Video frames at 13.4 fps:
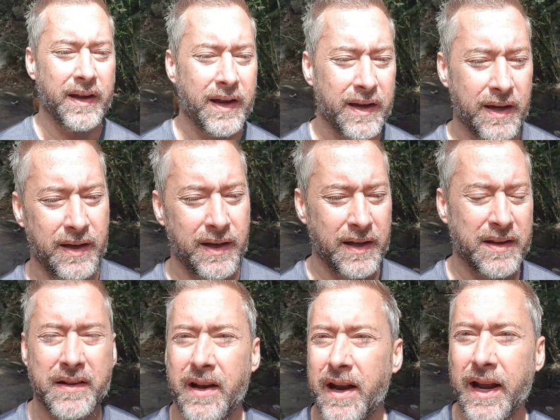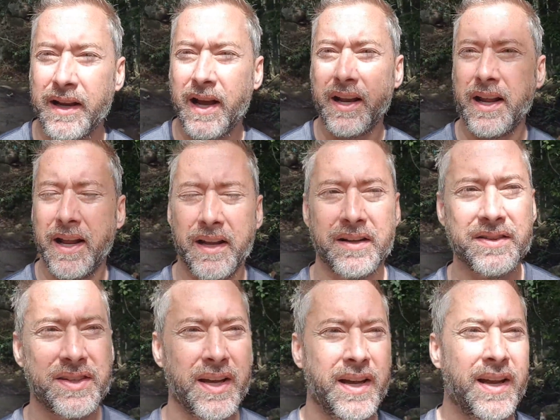then the night kind of
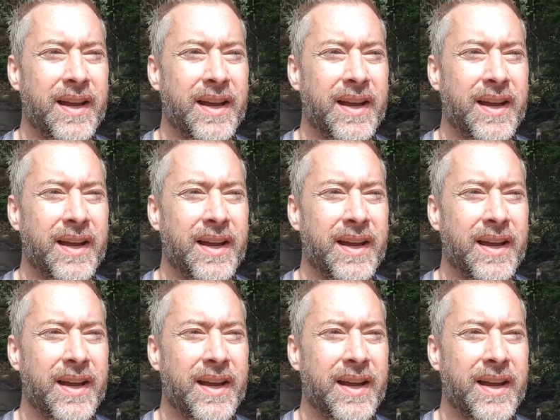ends.